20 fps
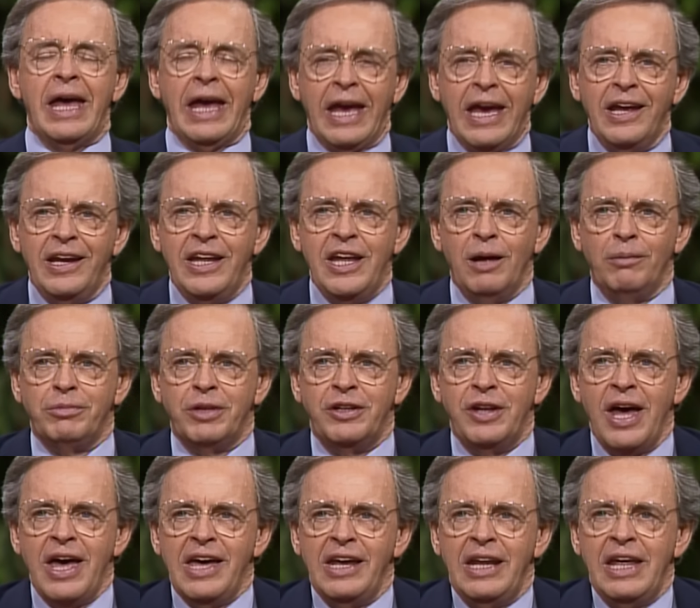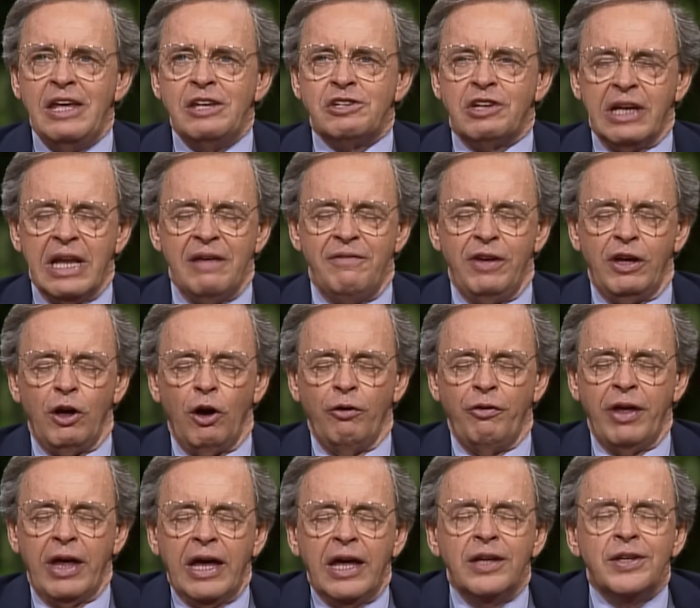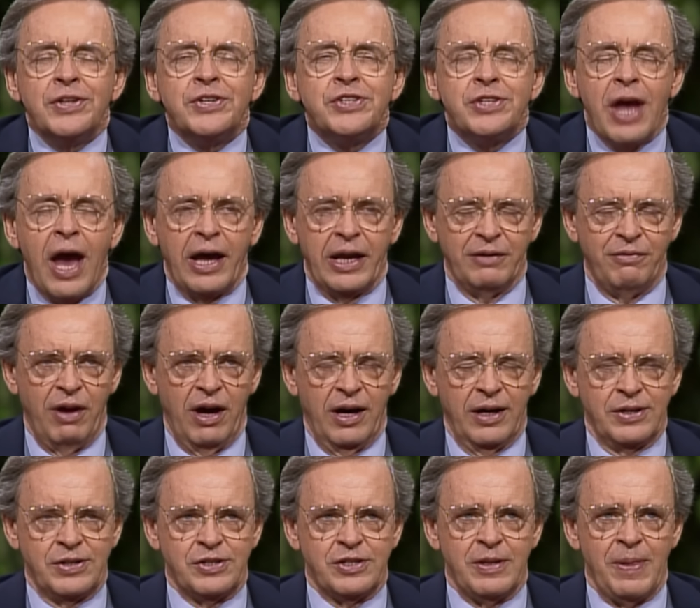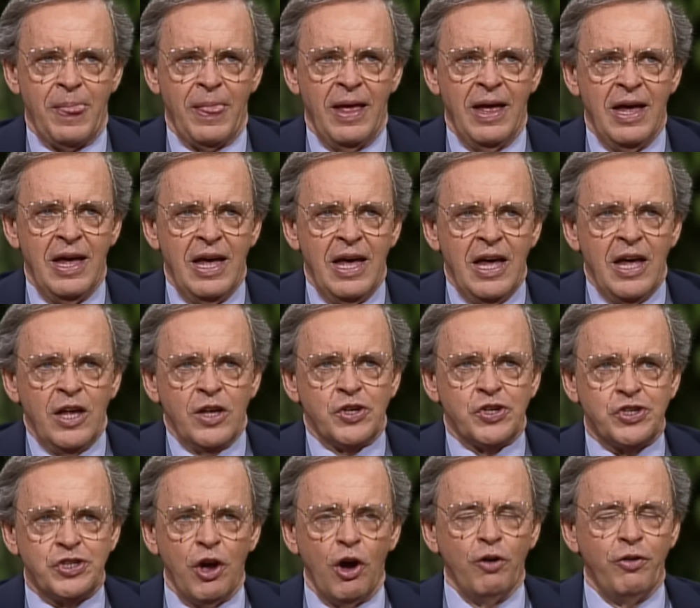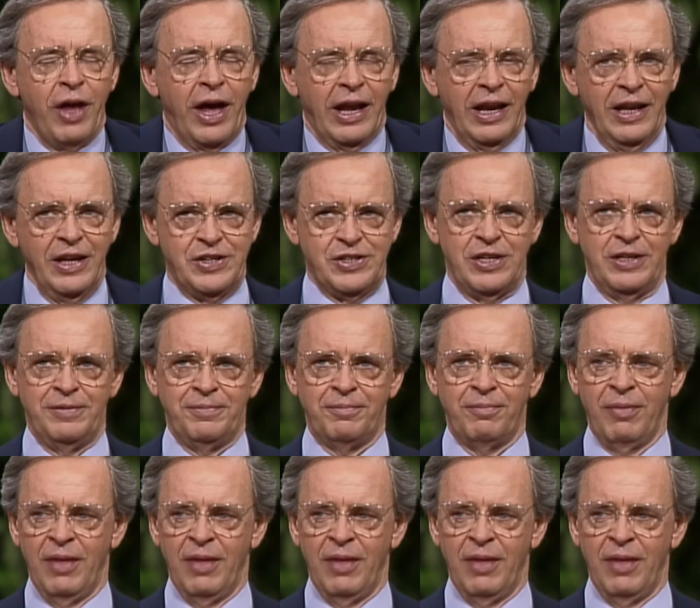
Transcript: in Him today, and He's living on the inside of us. So that, listen,